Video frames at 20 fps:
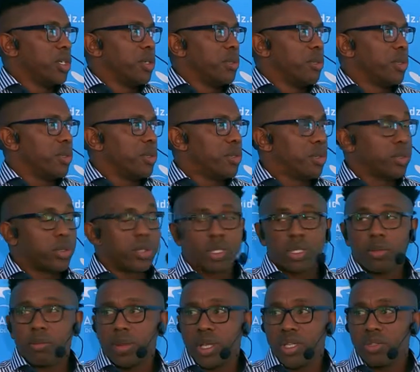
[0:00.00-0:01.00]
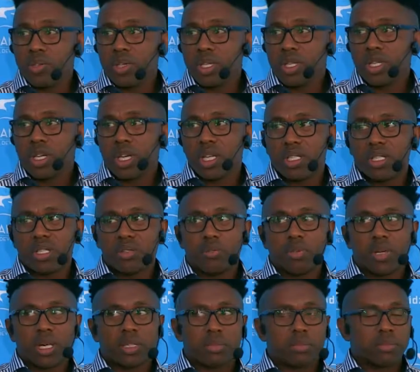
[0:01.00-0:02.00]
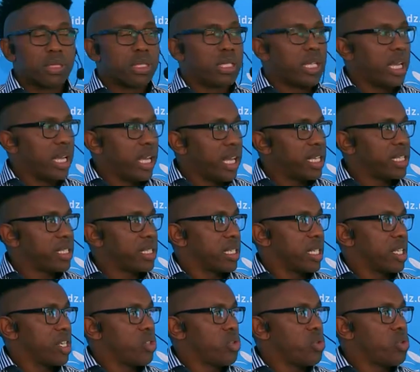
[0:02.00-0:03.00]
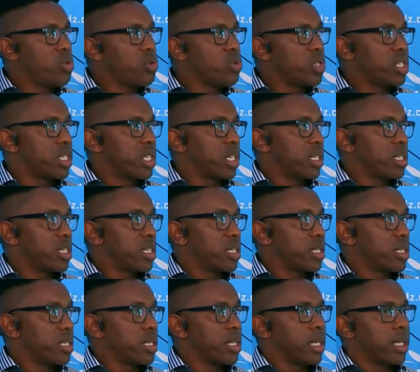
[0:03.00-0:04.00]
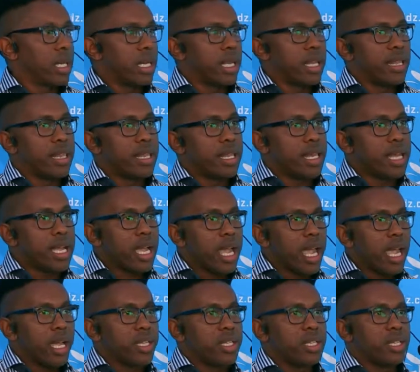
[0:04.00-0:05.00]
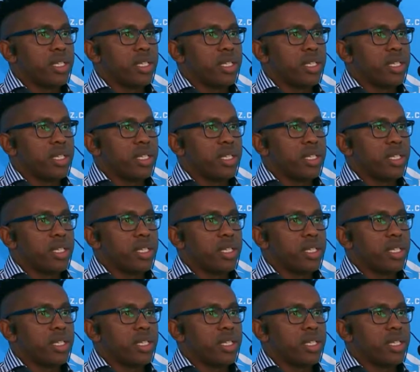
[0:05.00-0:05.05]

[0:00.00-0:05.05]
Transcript: because the basic education department has huge challenges. They're actually